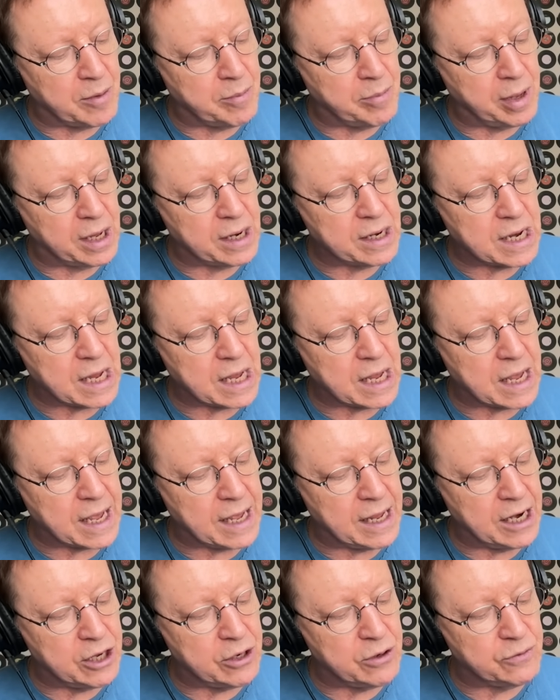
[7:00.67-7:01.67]
But
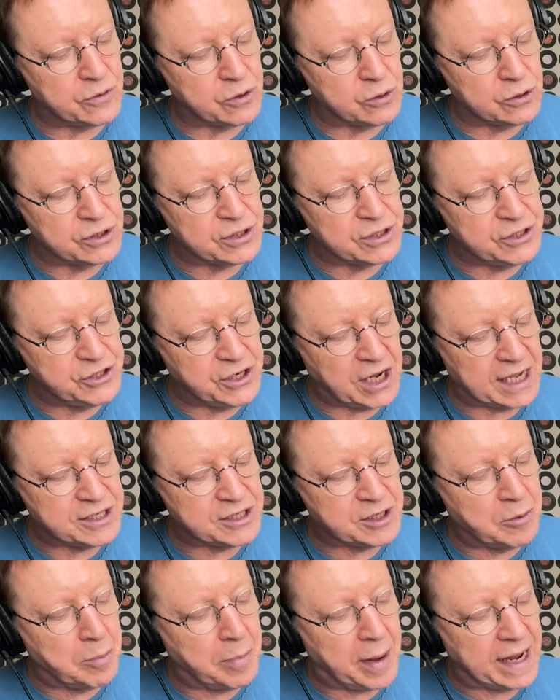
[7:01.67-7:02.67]
hello, of course, to
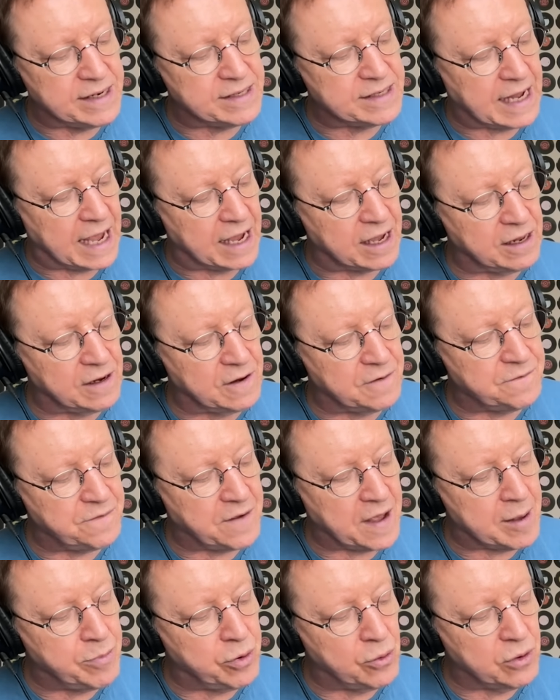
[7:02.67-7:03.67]
Jason Pentangle and
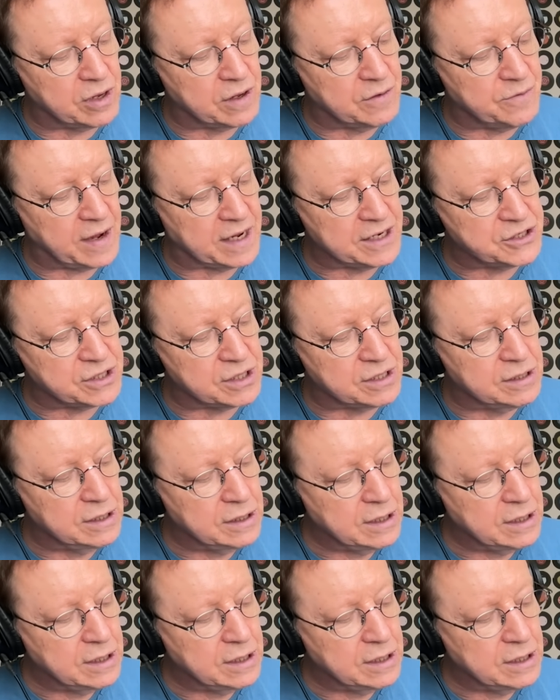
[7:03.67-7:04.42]
Fairport Convention.